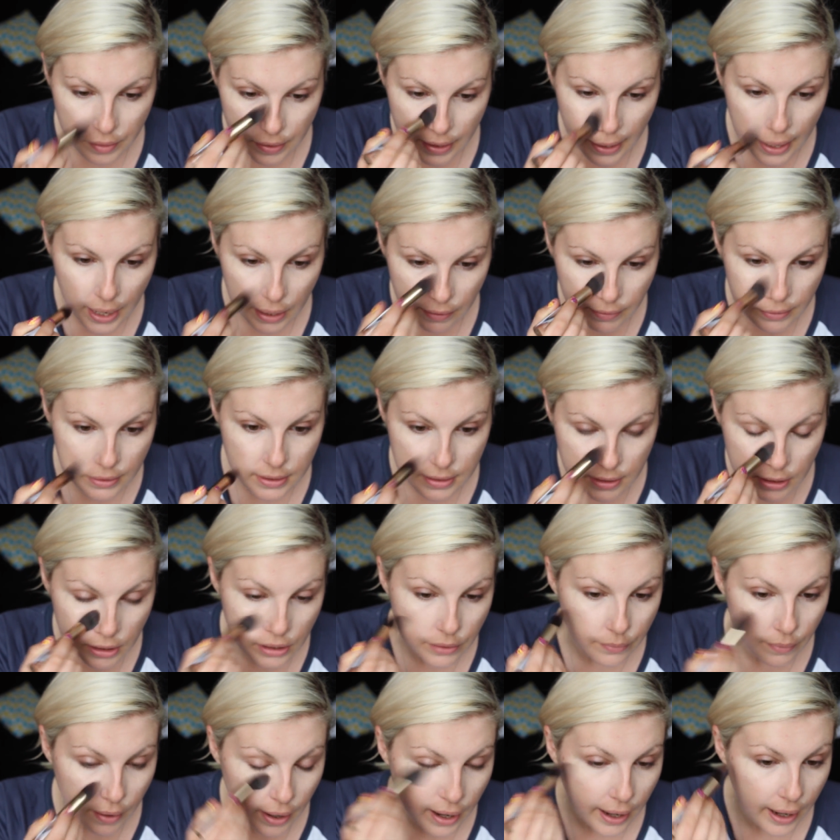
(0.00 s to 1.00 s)
the areas that
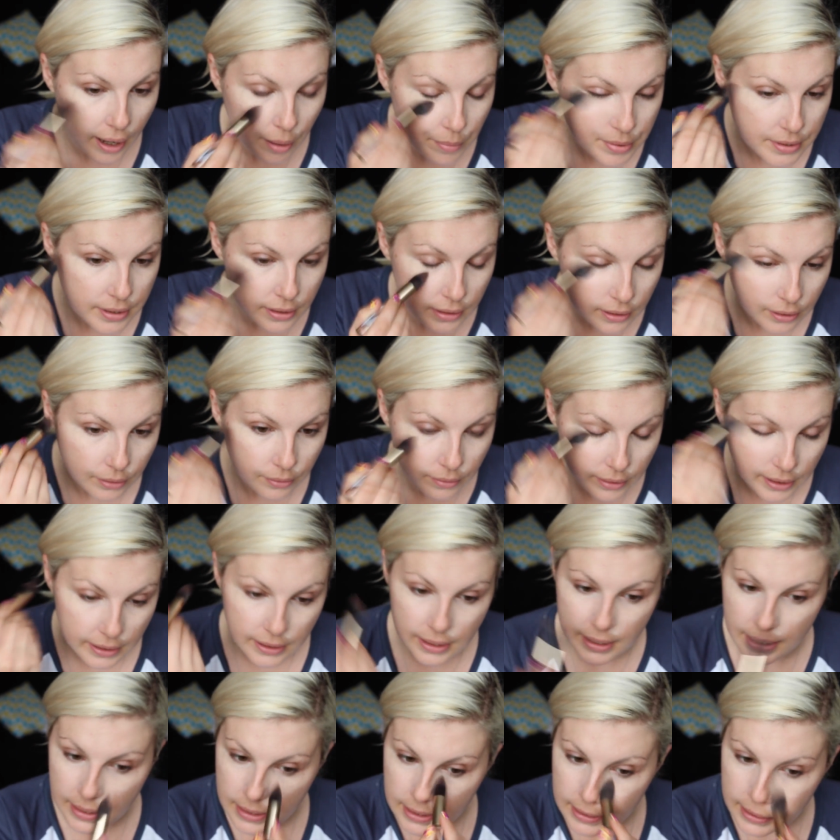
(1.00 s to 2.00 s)
you absolutely
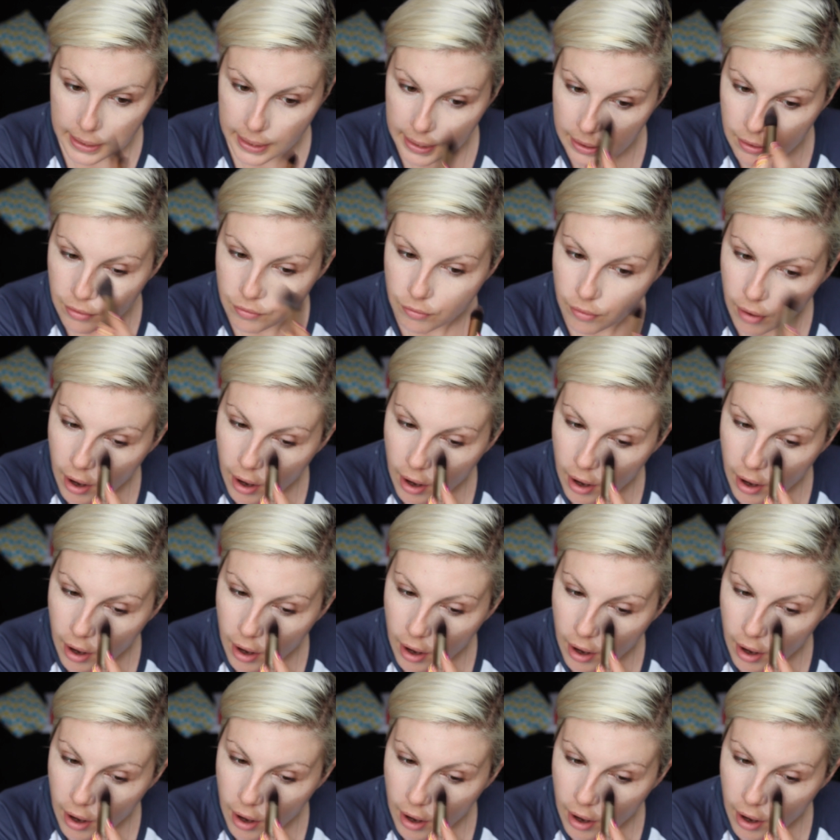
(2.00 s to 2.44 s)
needed it